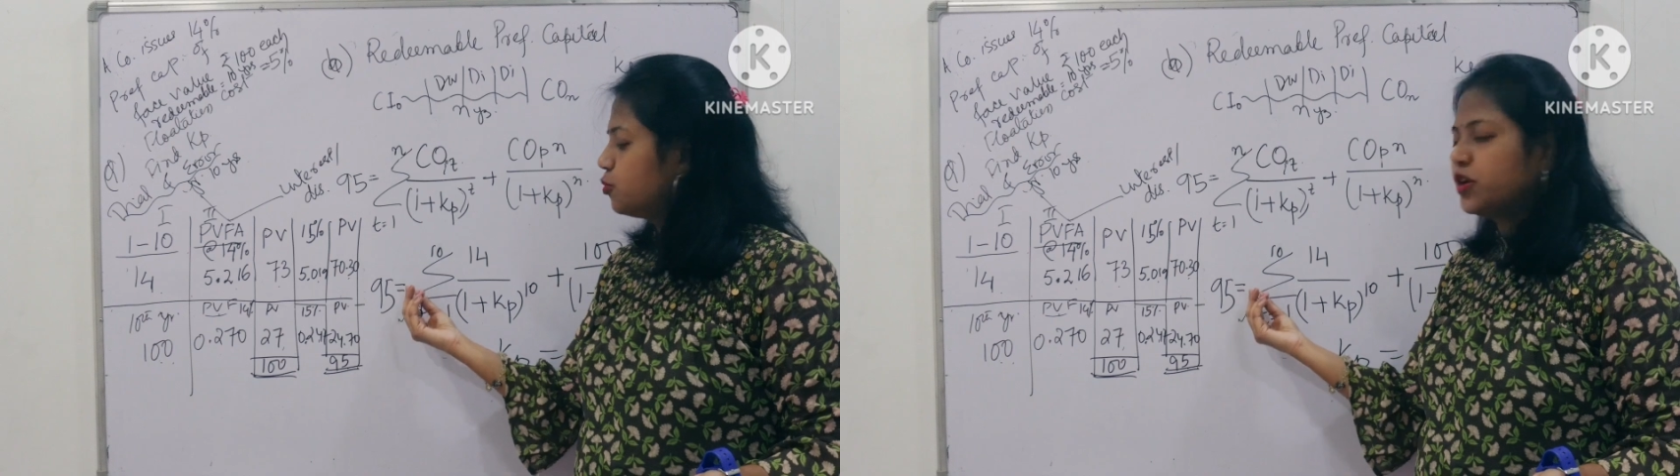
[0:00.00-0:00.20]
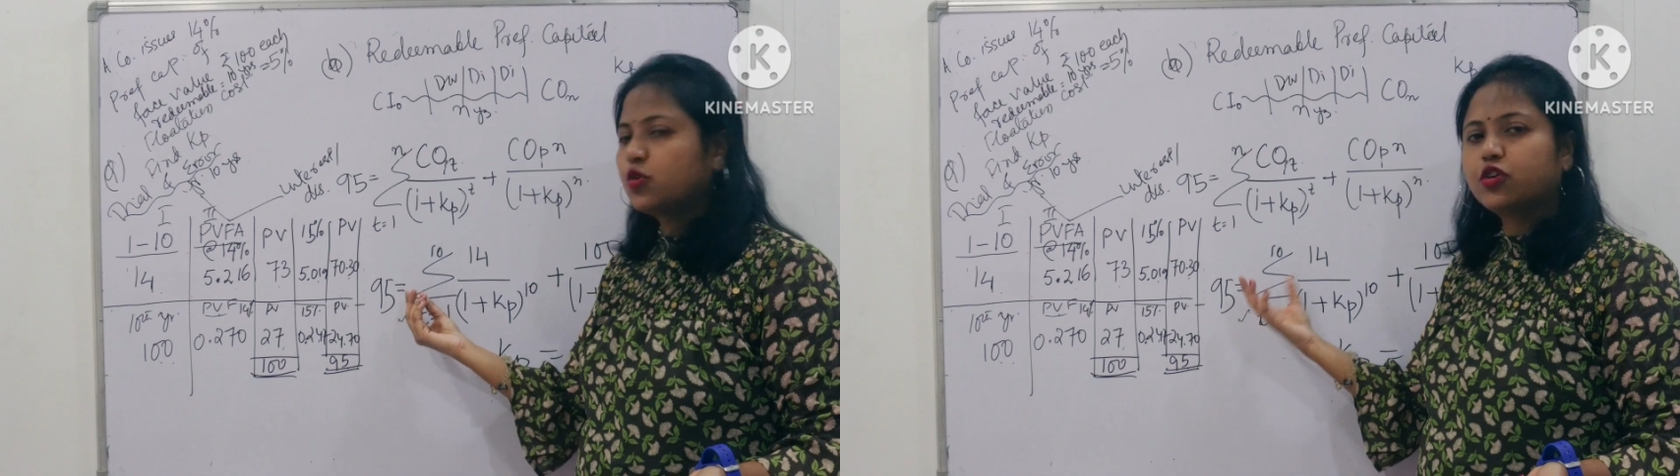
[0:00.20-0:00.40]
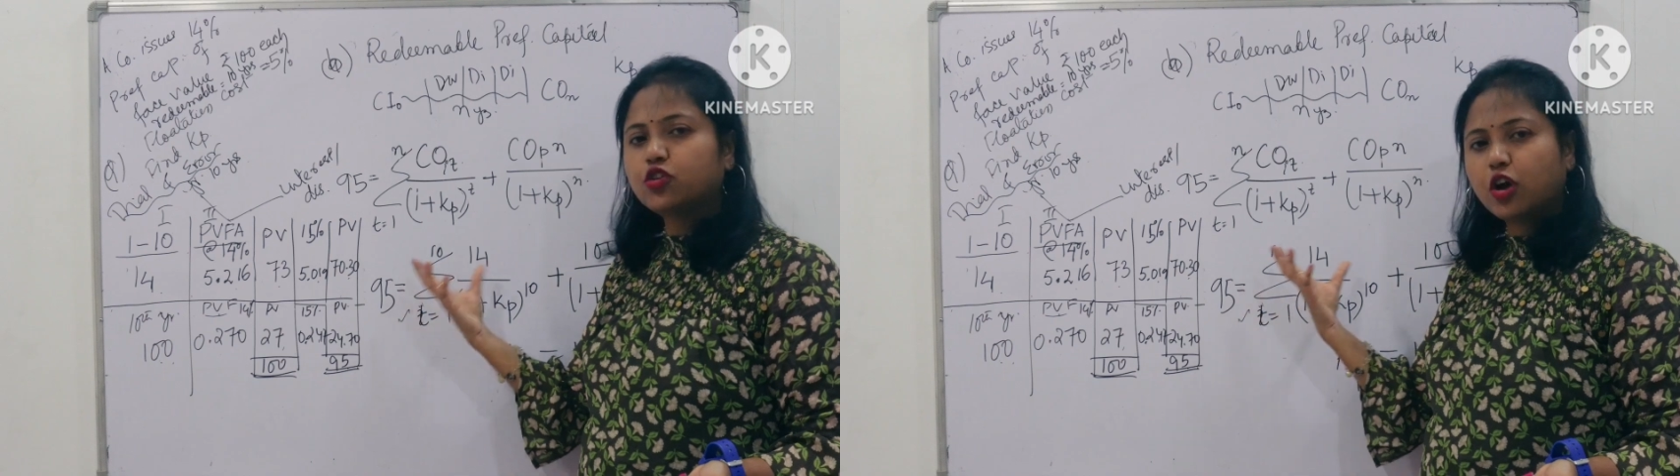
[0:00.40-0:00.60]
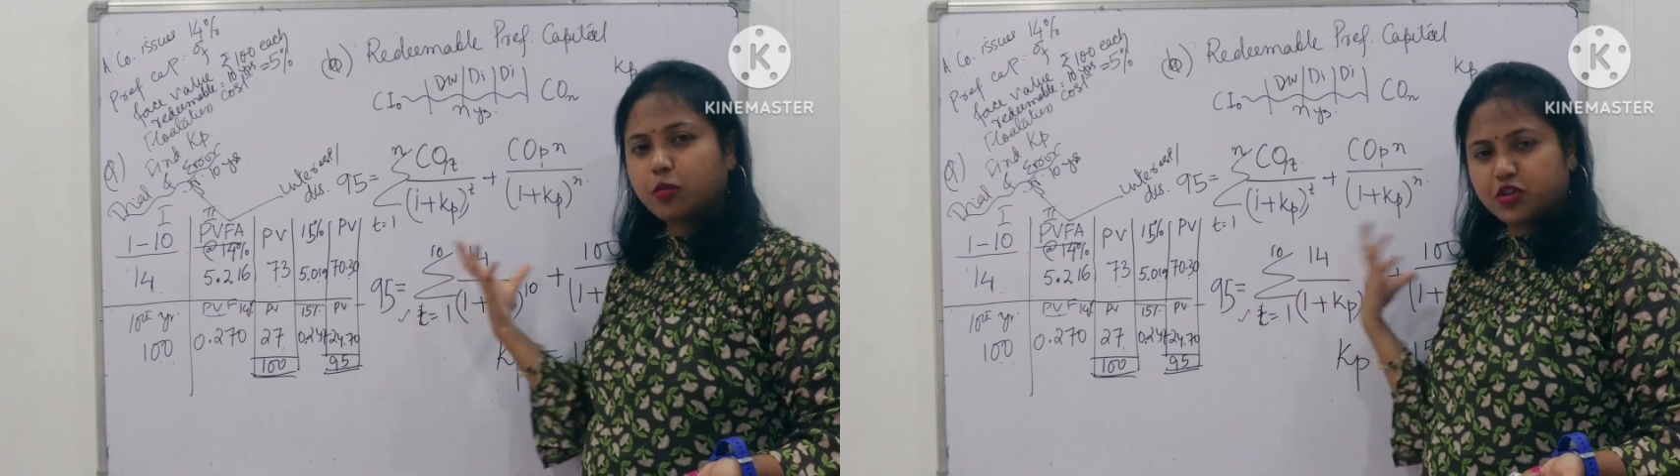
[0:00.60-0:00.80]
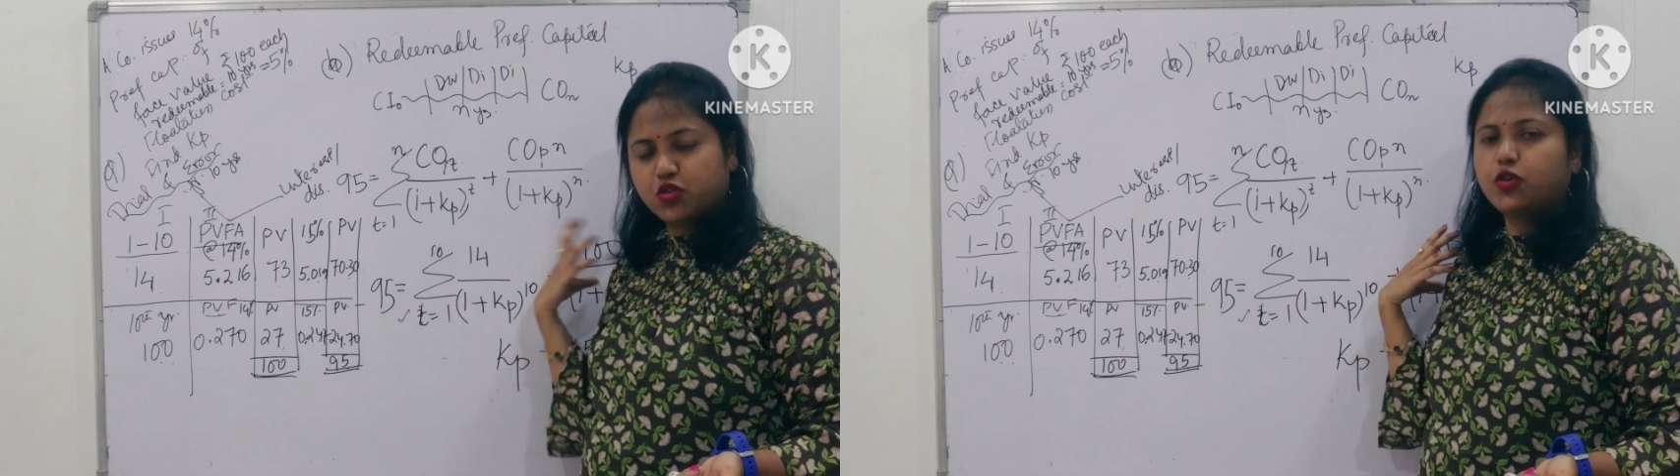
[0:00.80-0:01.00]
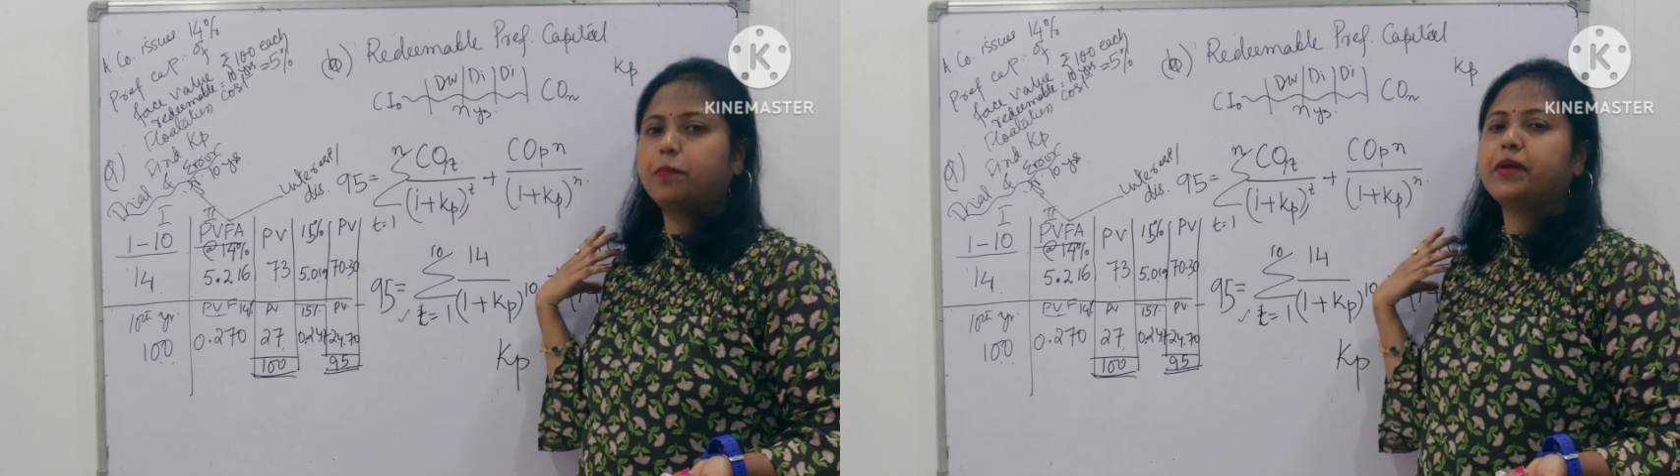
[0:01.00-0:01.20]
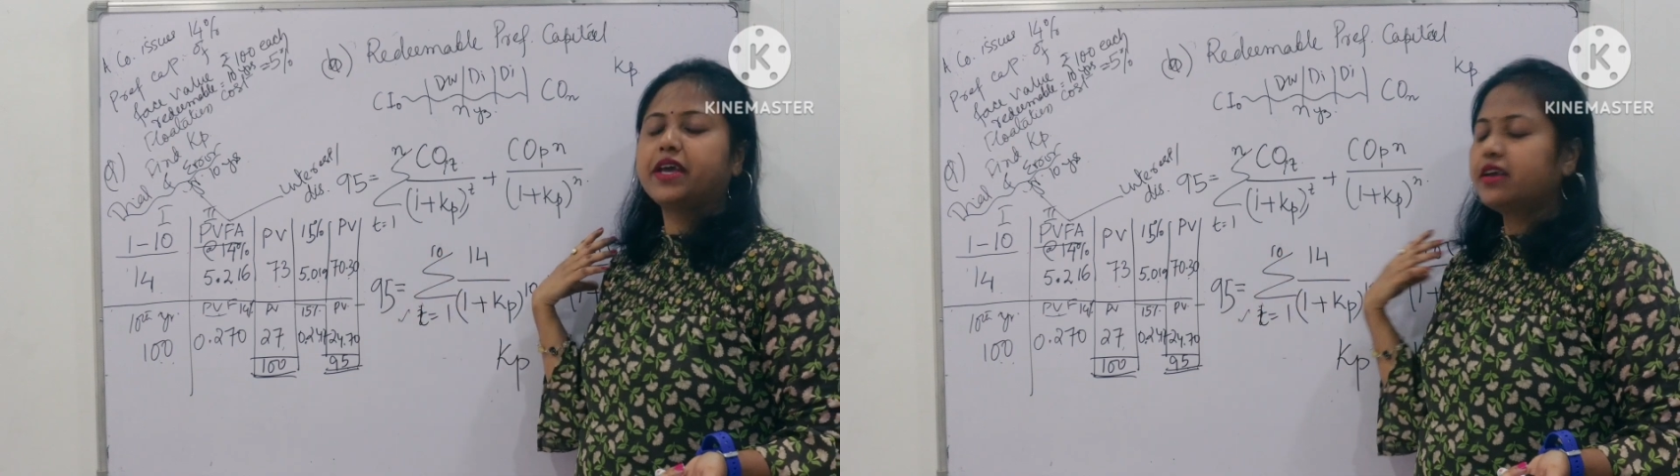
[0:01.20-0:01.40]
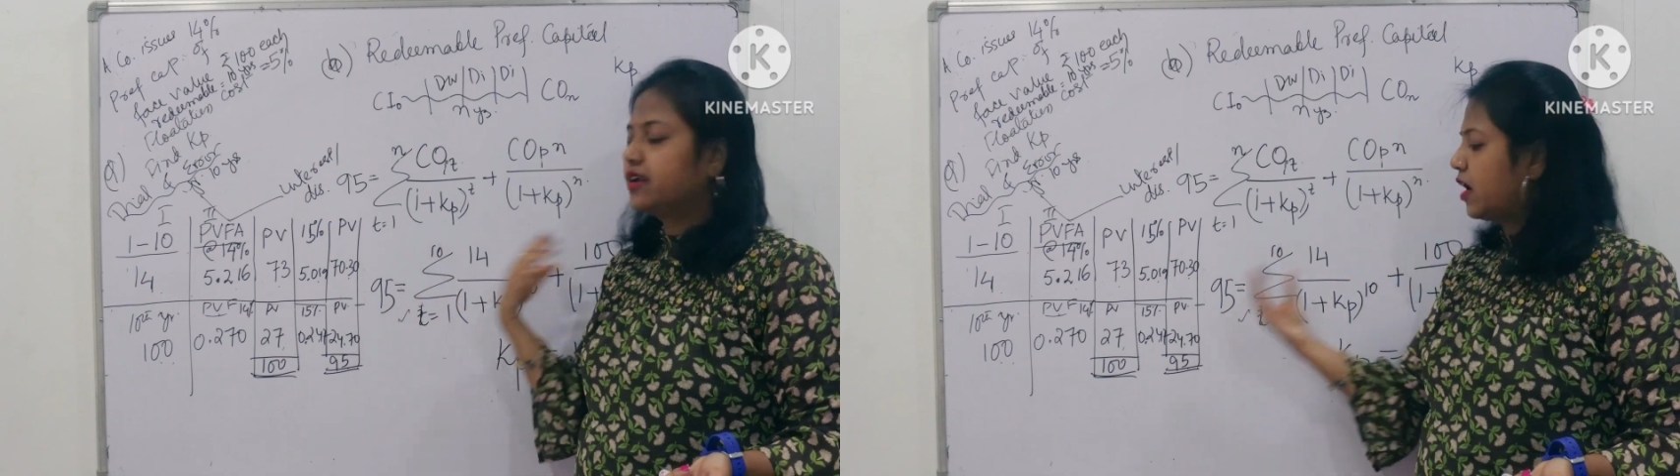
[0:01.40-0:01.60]
be equal to how much you are
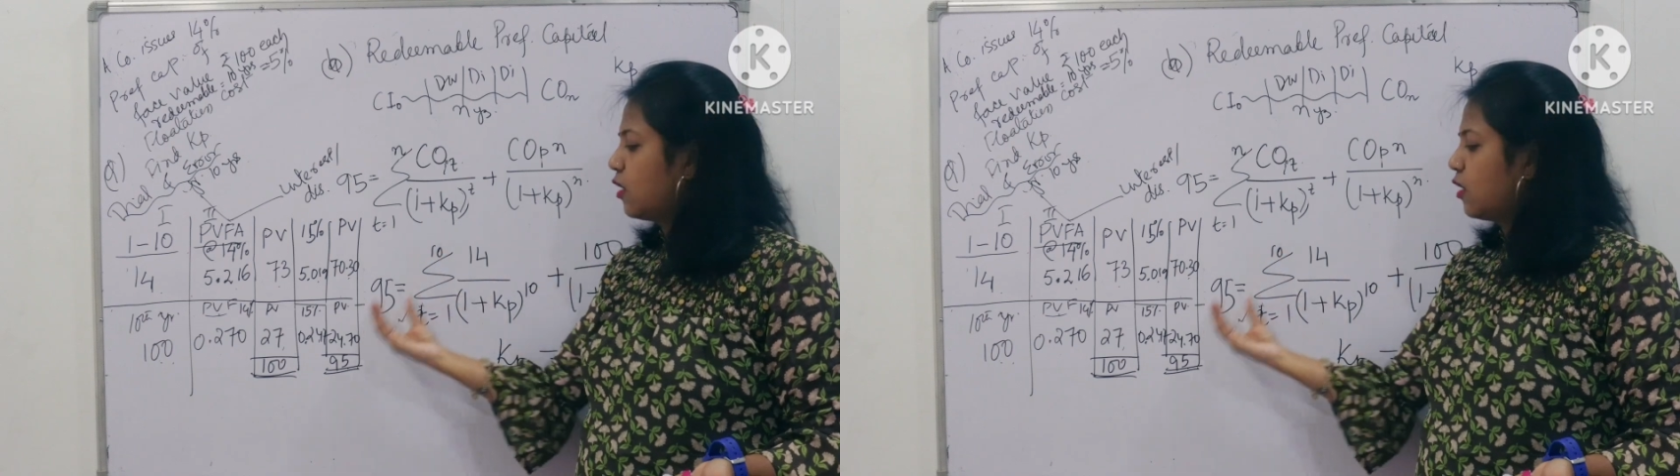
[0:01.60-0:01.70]
paying,